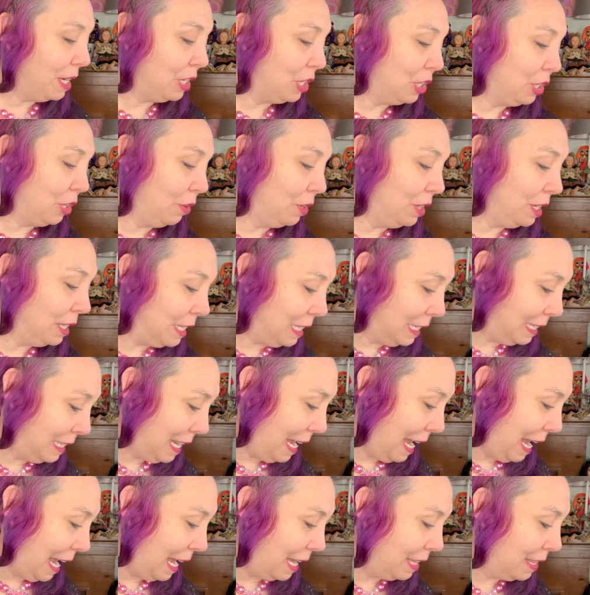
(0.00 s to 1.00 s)
show you
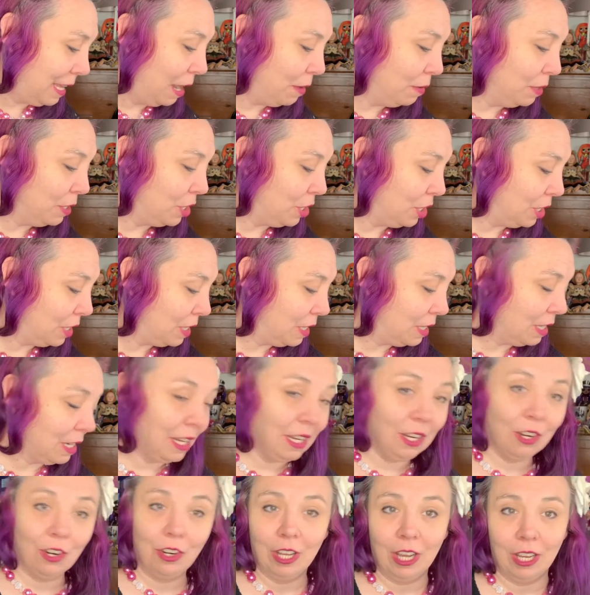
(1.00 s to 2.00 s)
today, that was just an
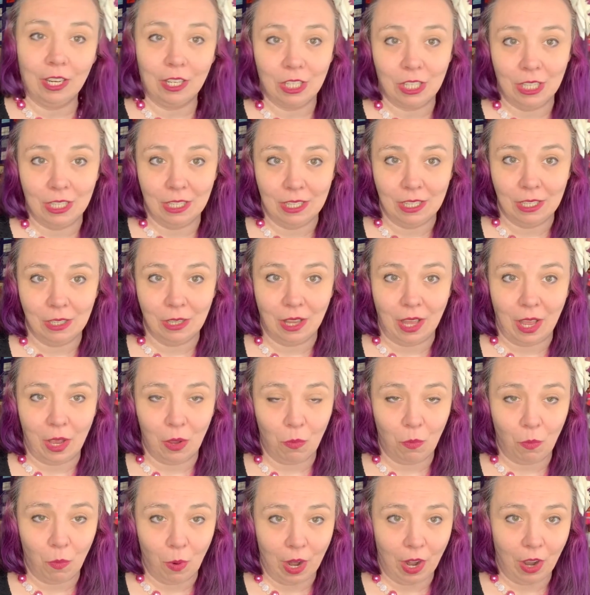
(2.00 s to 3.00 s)
introduction to
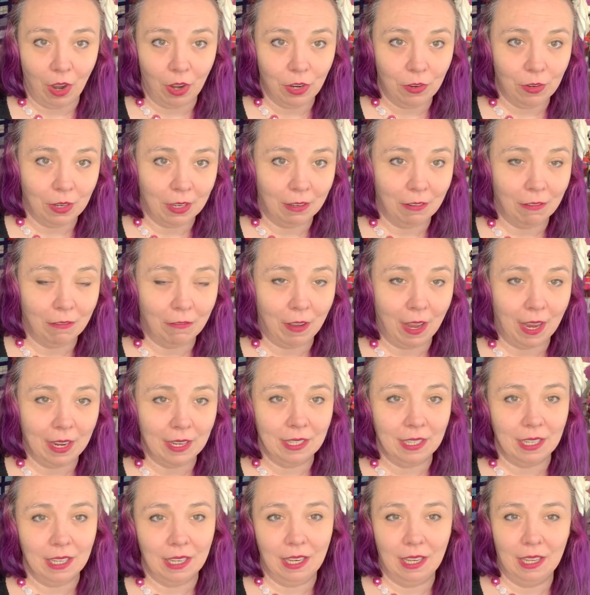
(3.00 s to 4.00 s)
where you can
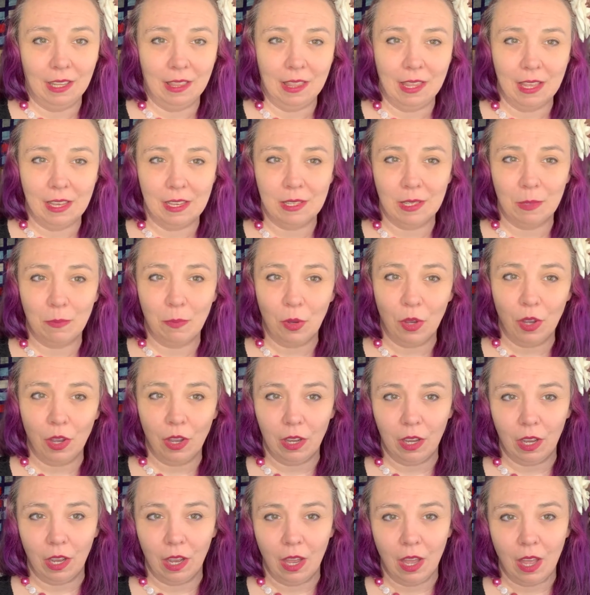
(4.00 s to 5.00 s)
find it in this
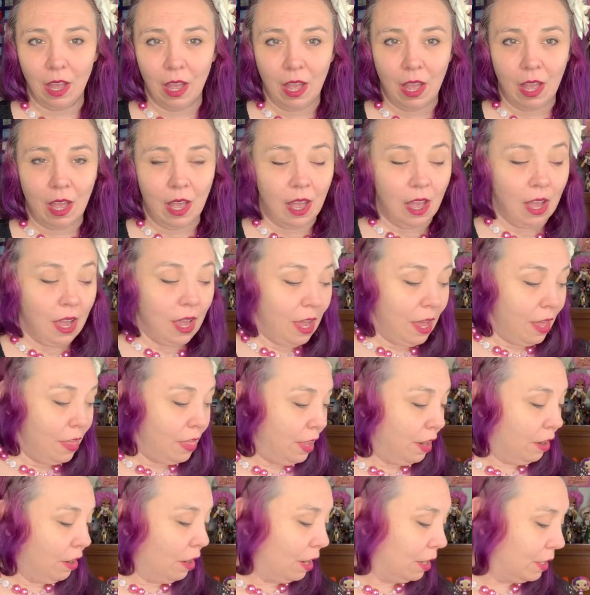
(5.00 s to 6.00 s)
book.
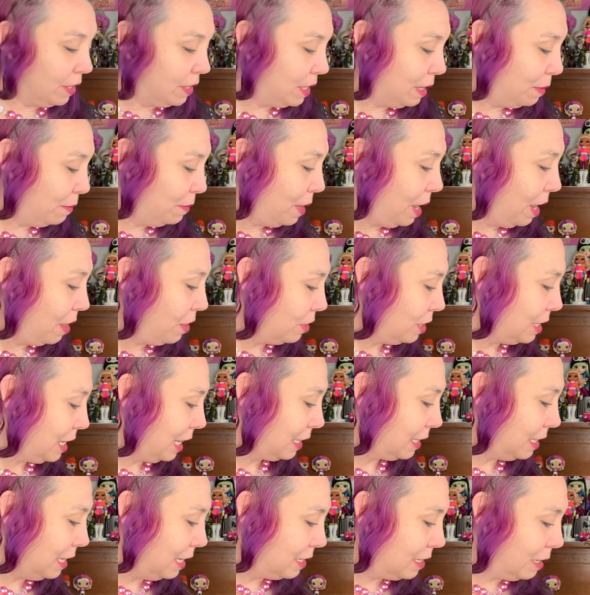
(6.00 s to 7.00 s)
There are some other
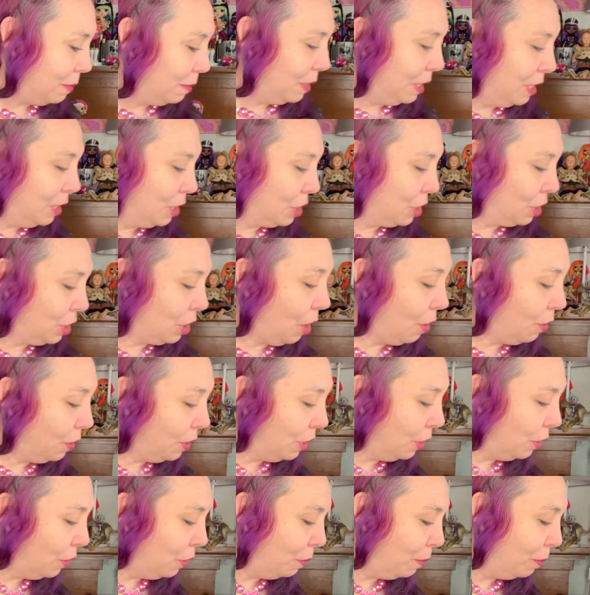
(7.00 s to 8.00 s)
techniques I'm going to show you,